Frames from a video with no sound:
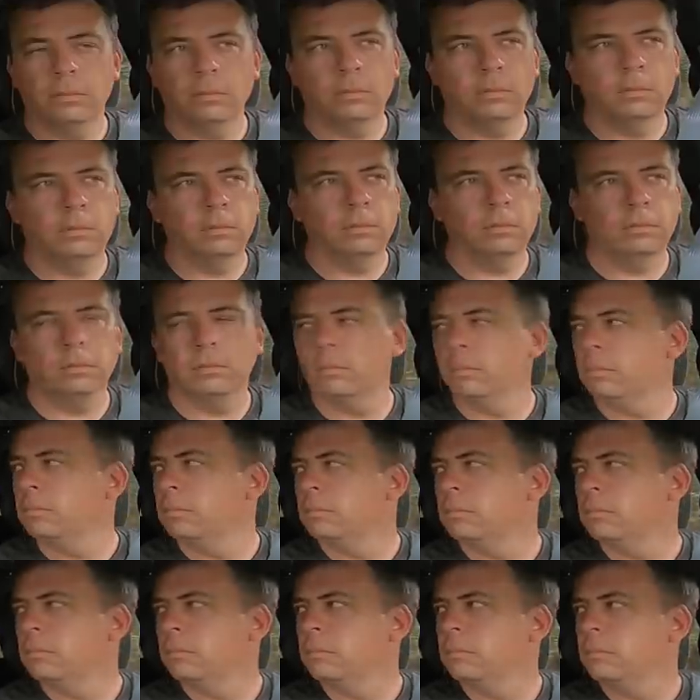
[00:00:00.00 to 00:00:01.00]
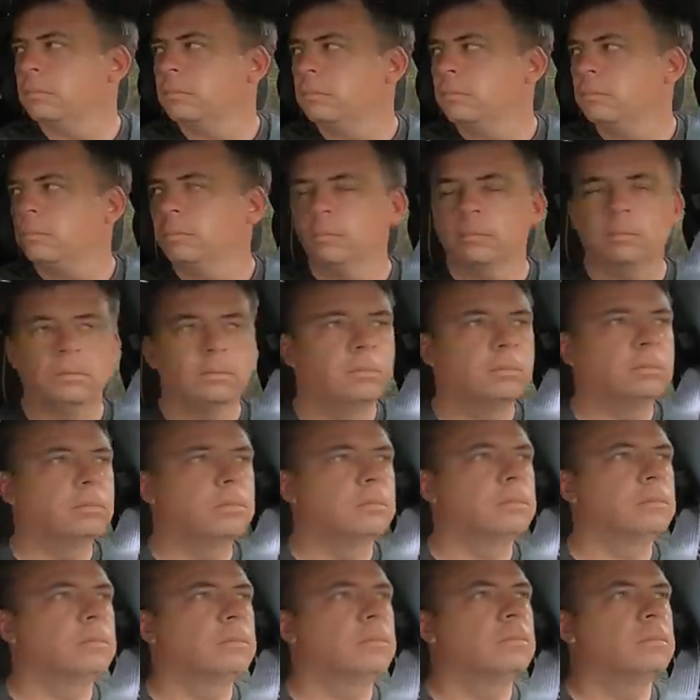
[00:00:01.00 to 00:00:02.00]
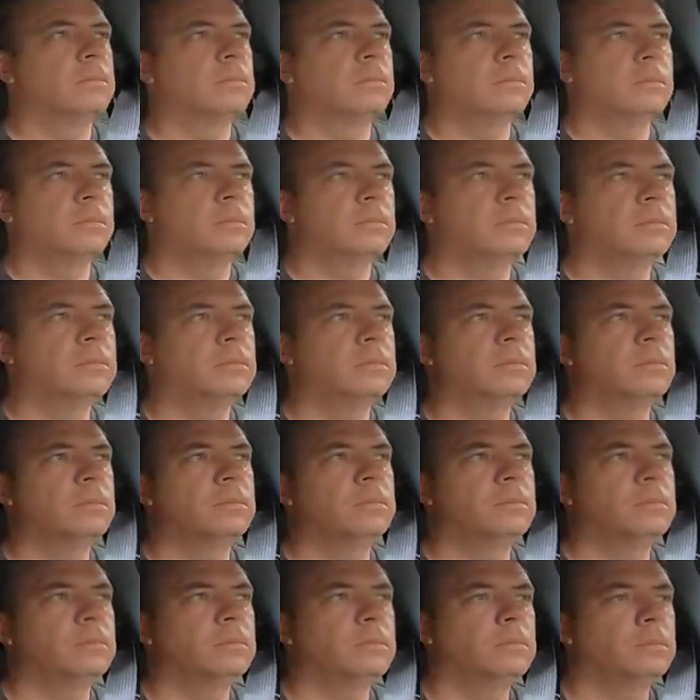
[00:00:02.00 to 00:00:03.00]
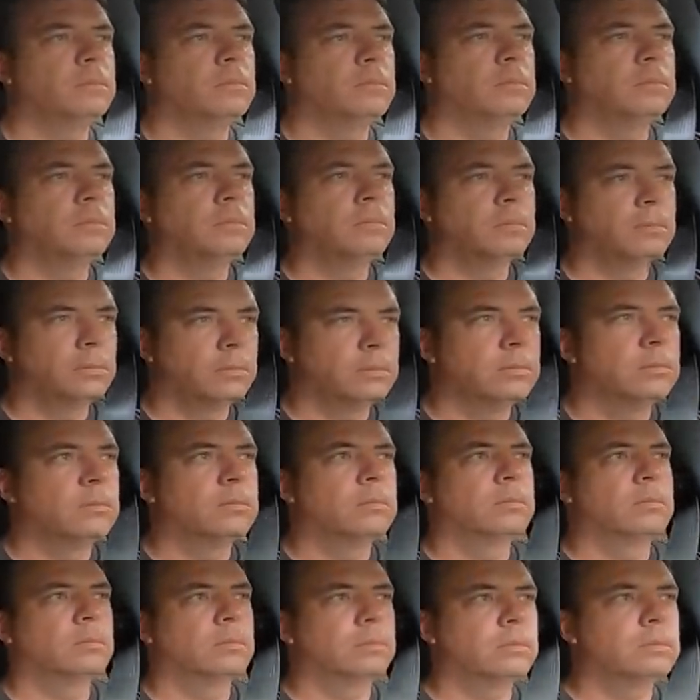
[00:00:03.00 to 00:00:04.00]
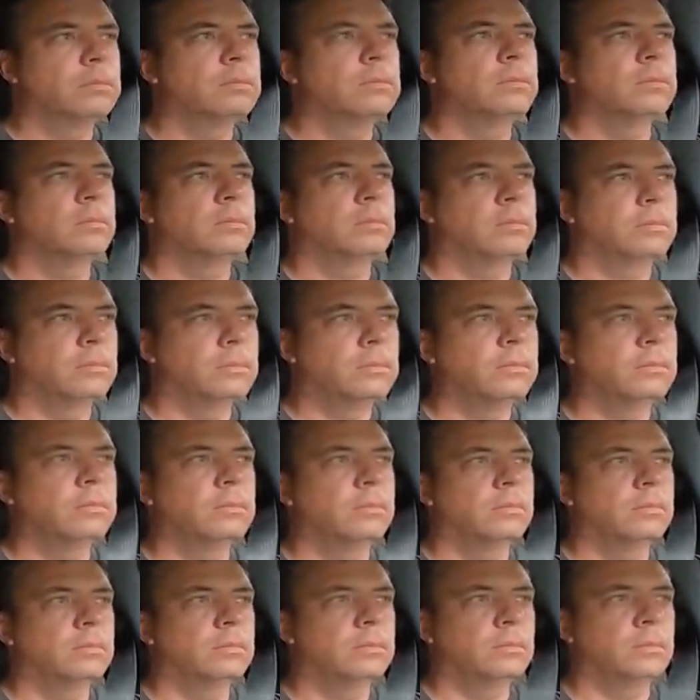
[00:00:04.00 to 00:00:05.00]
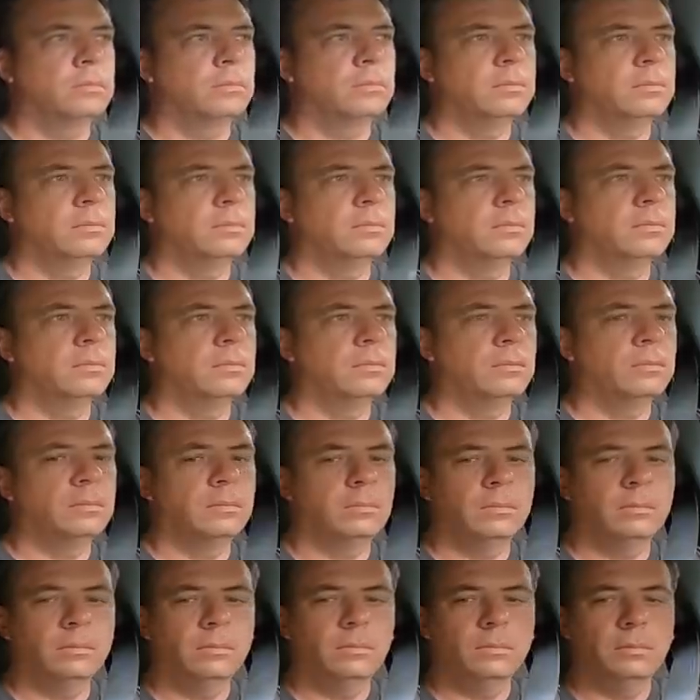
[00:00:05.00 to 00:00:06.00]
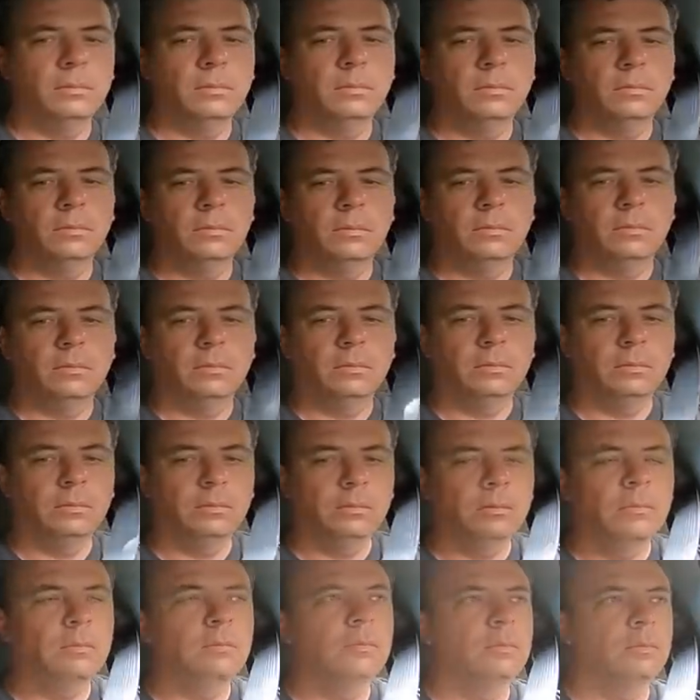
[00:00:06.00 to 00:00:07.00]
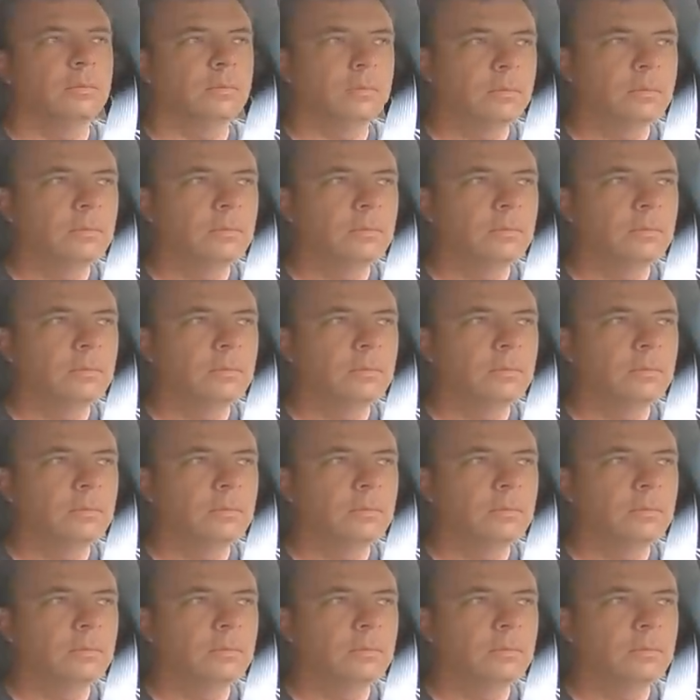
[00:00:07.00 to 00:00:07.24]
[no speech]